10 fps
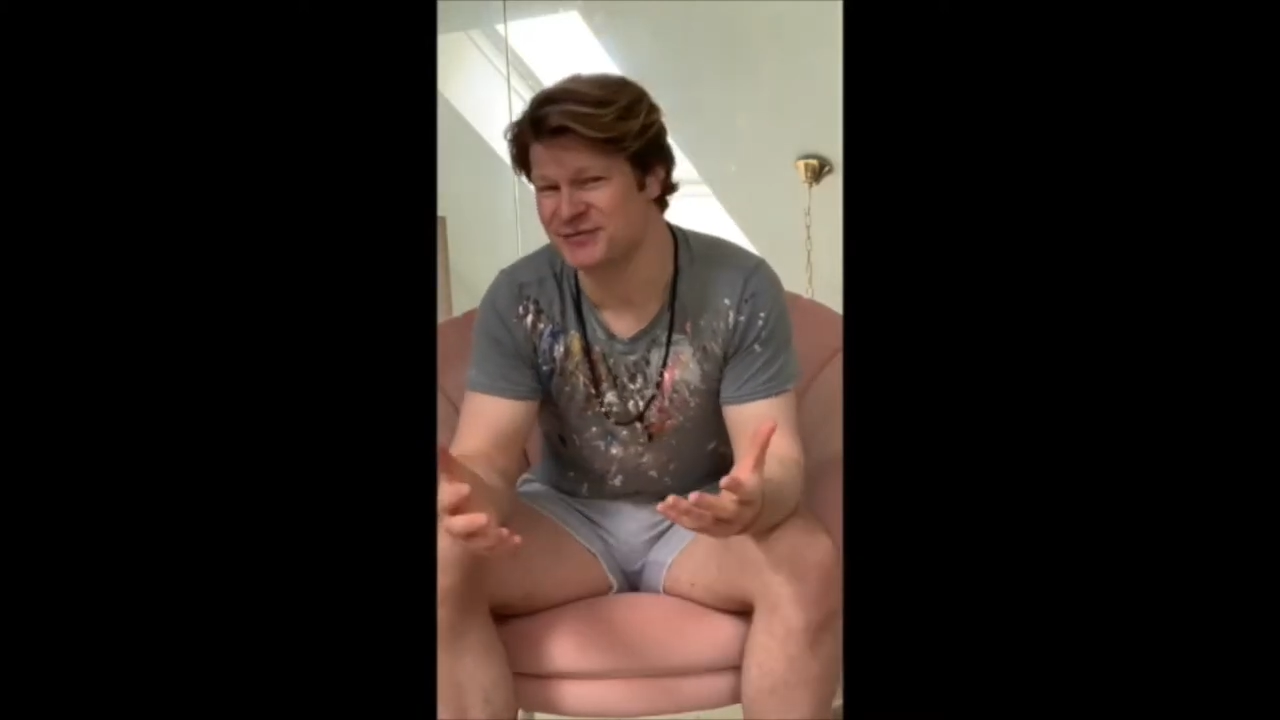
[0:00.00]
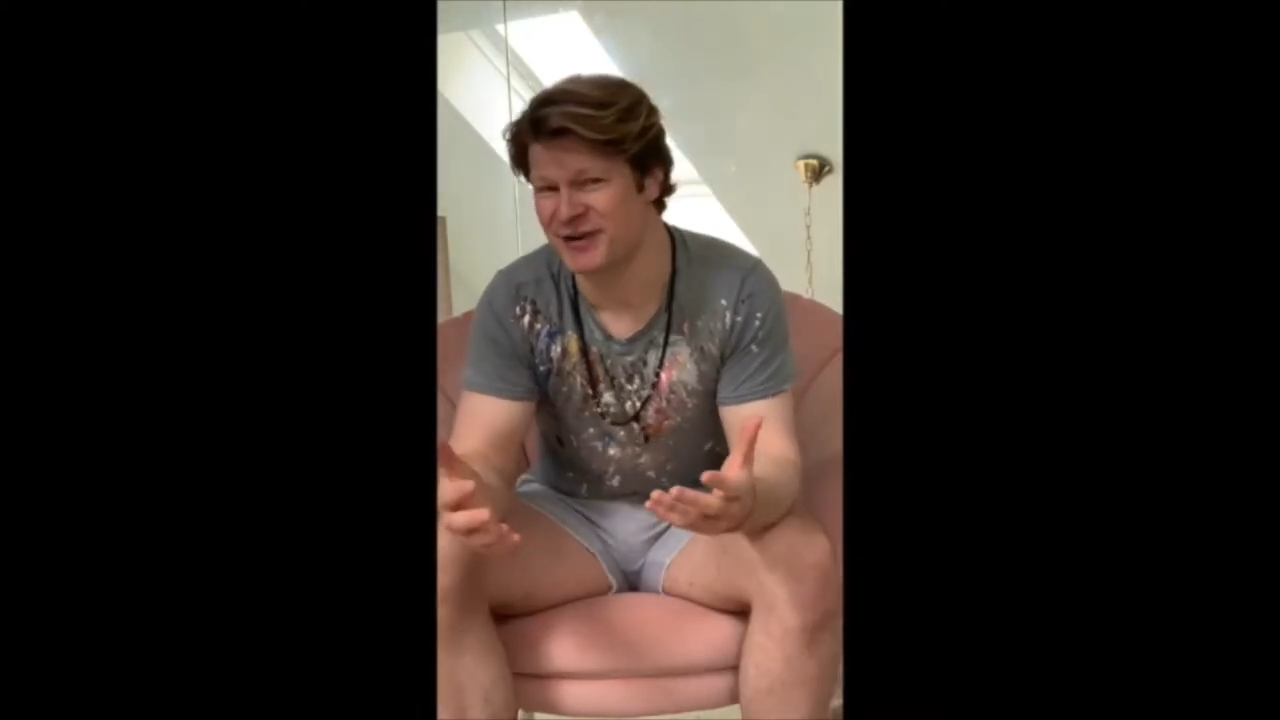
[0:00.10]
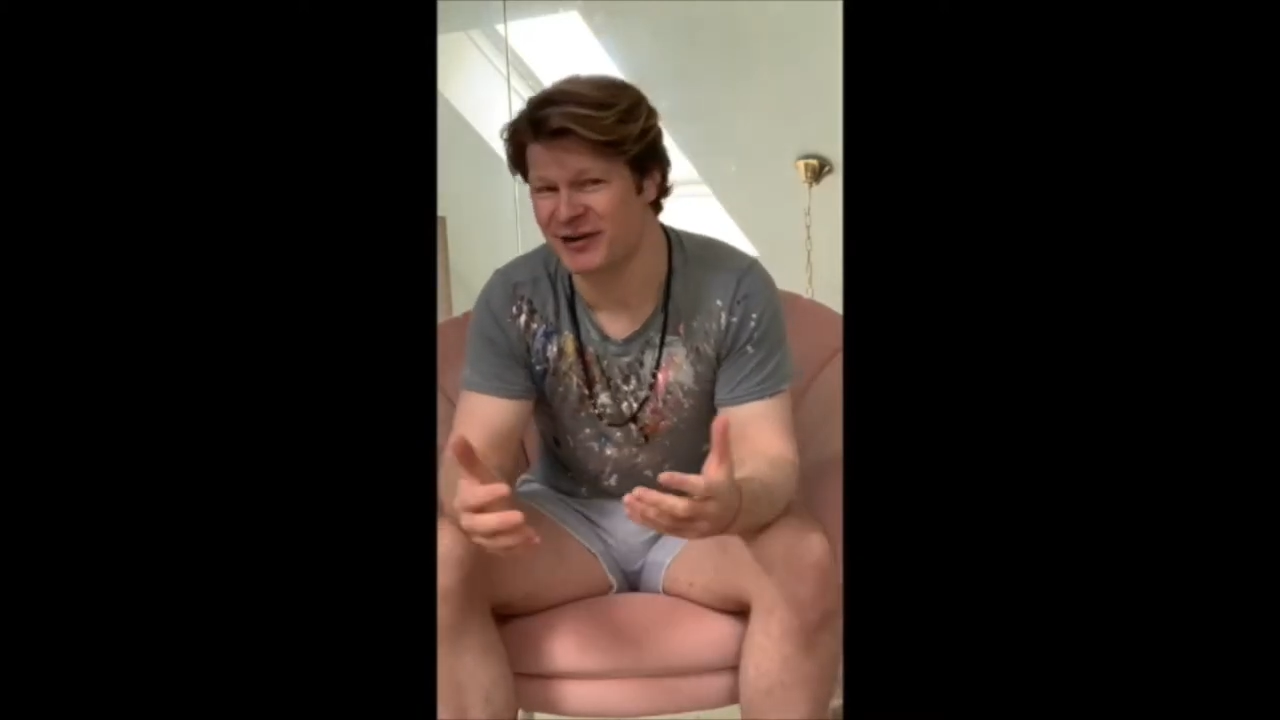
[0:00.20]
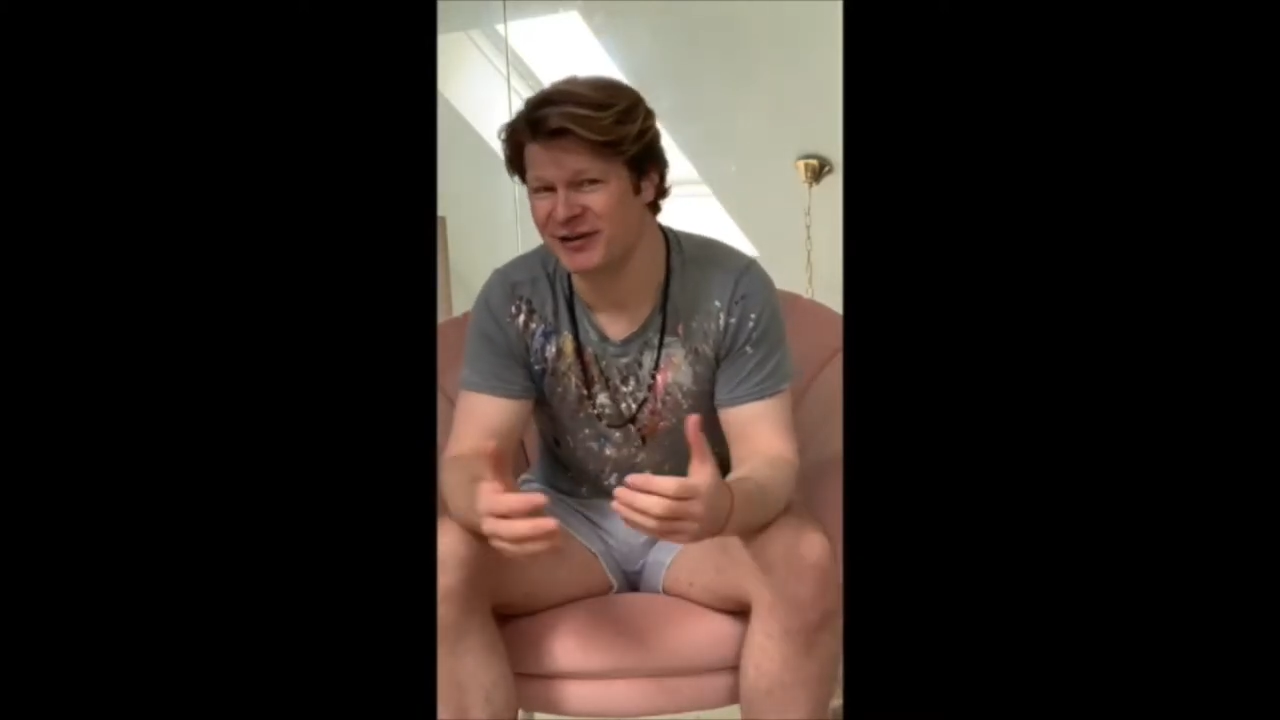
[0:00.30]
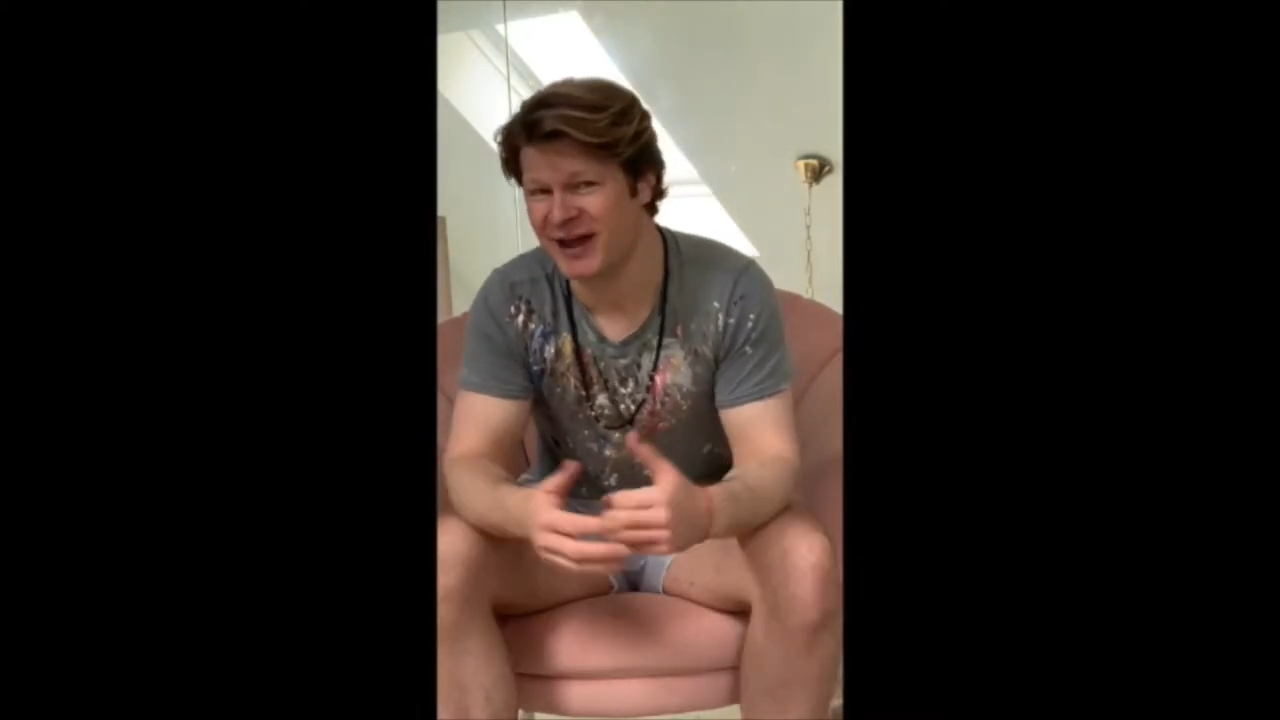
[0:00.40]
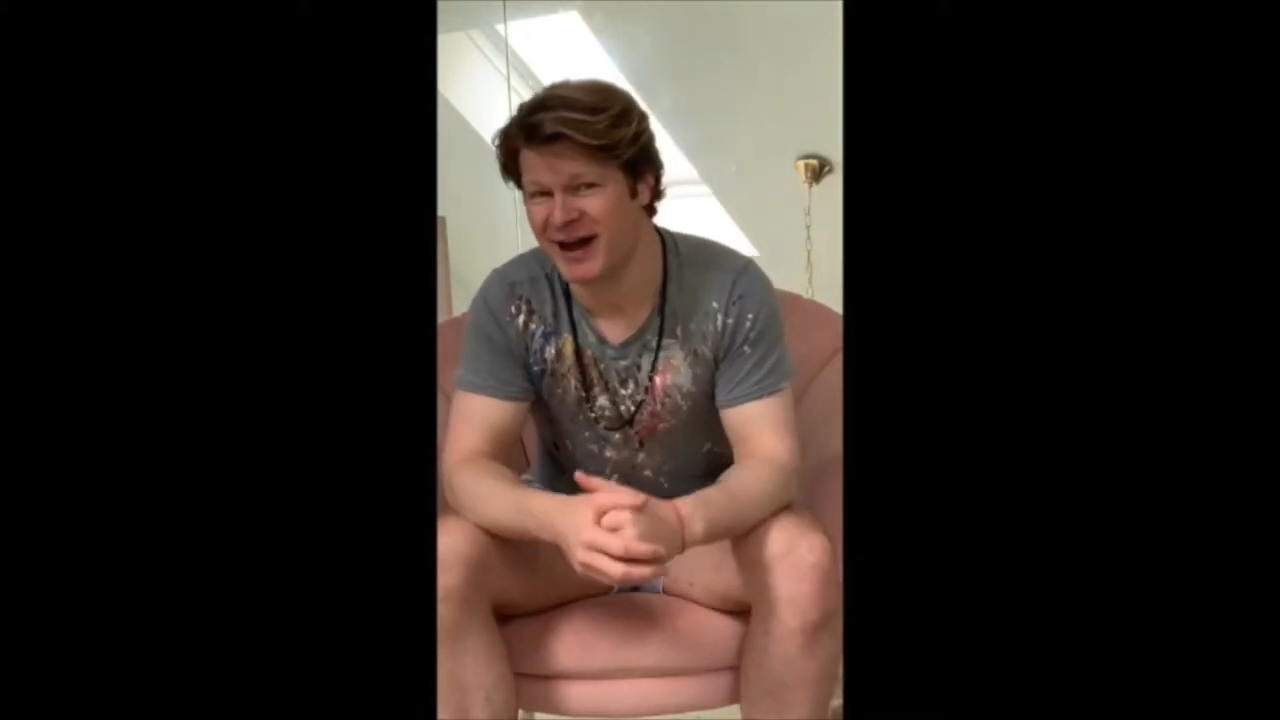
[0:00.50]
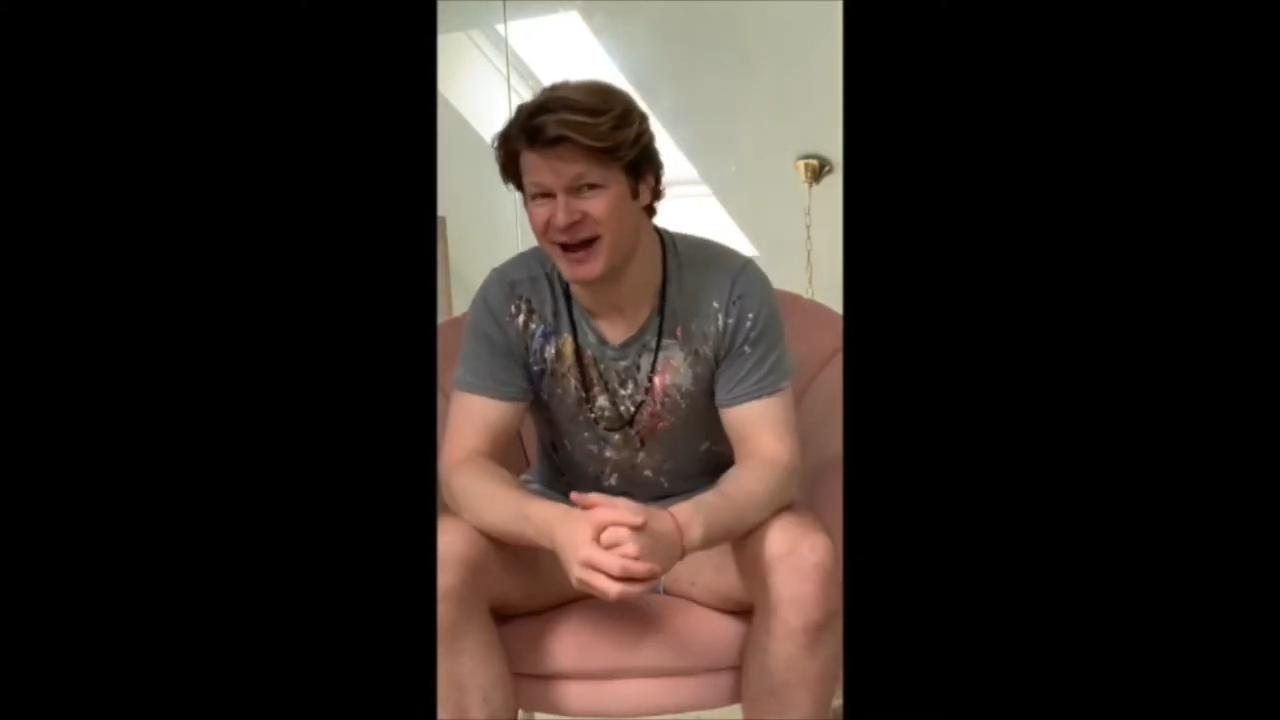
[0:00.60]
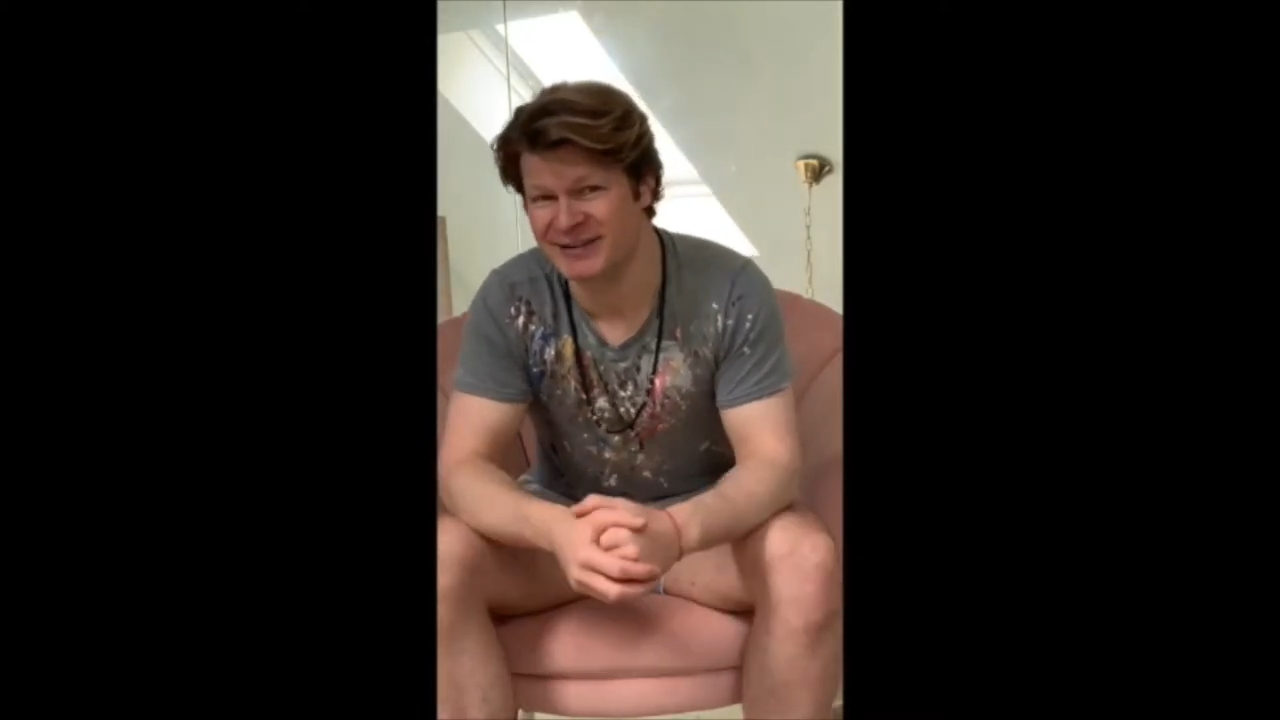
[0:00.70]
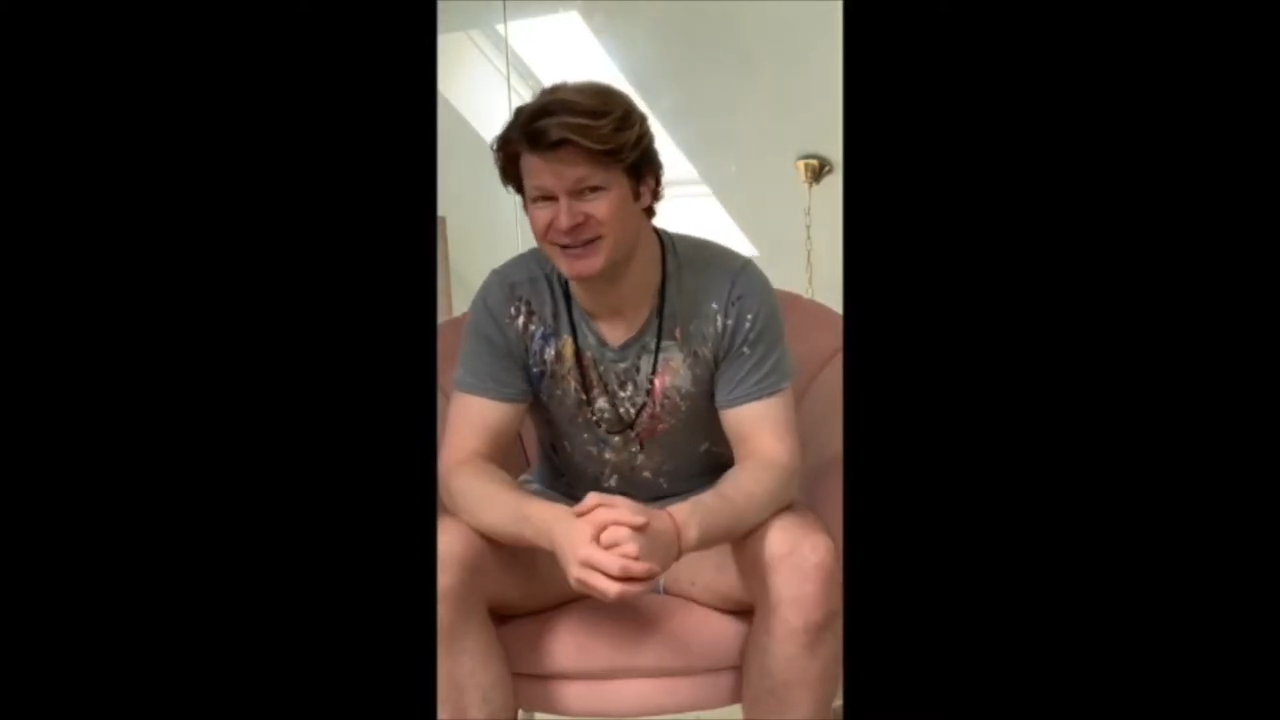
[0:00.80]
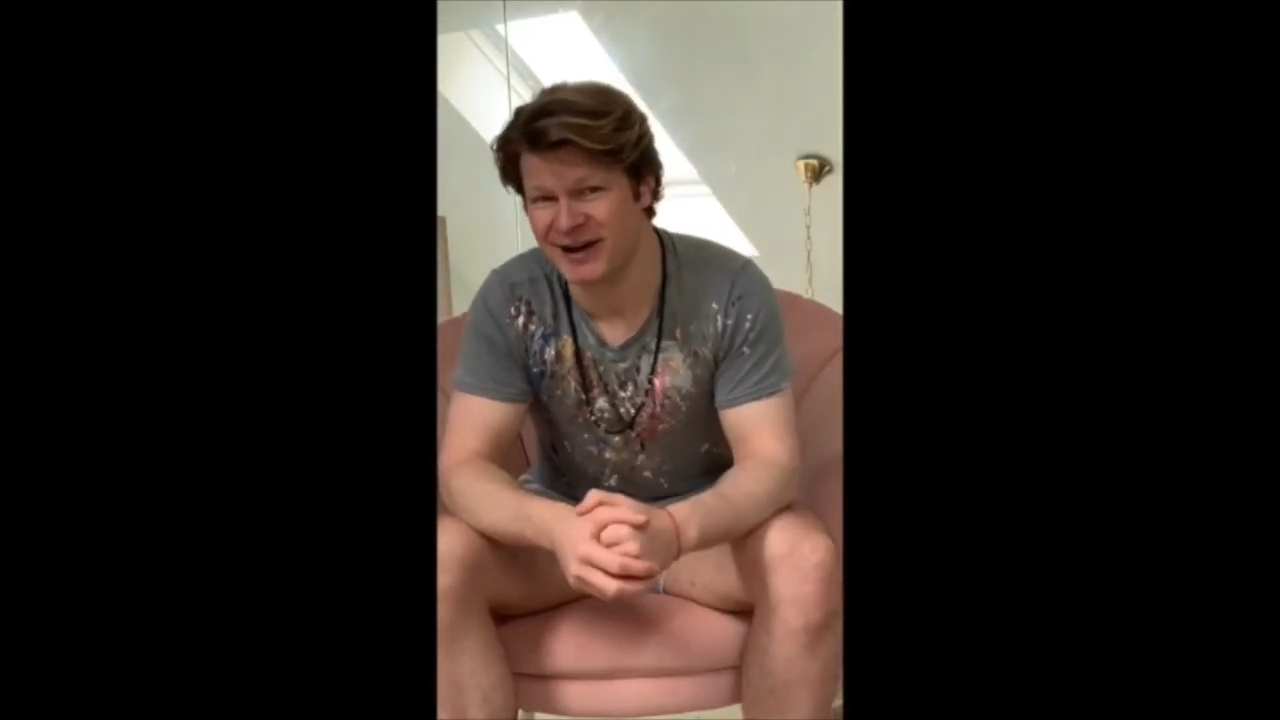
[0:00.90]
Farrell
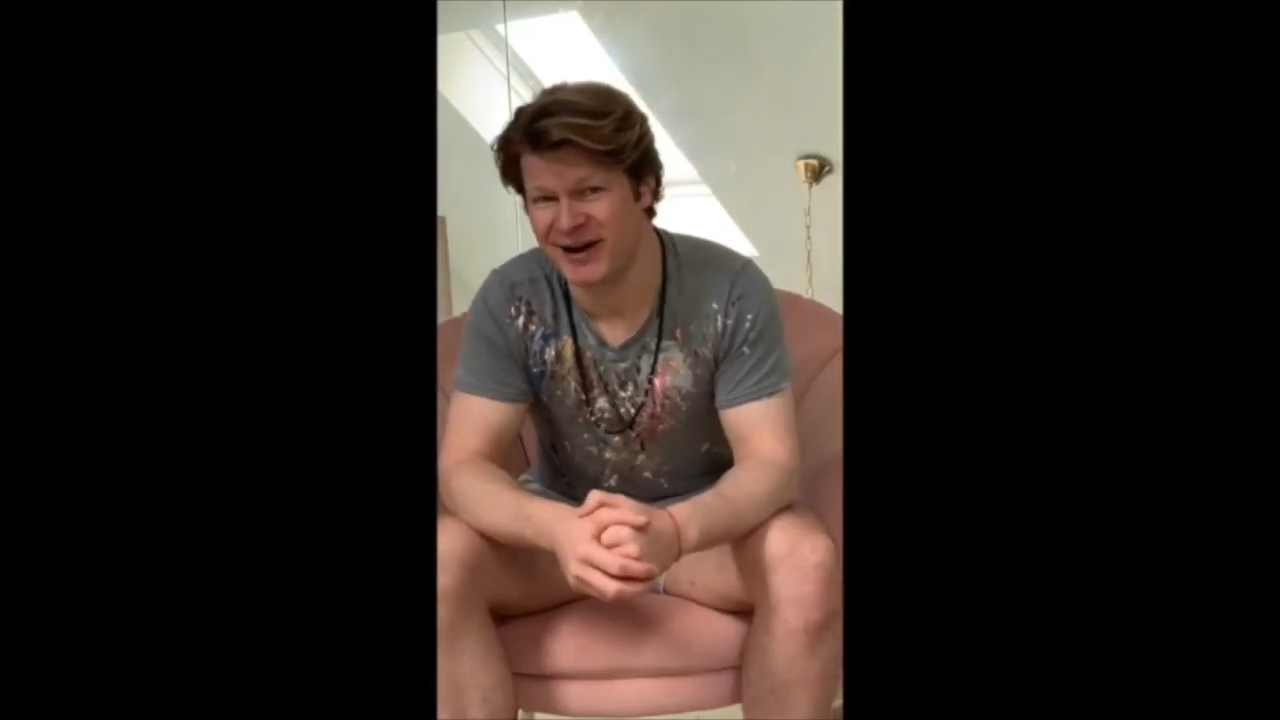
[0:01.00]
and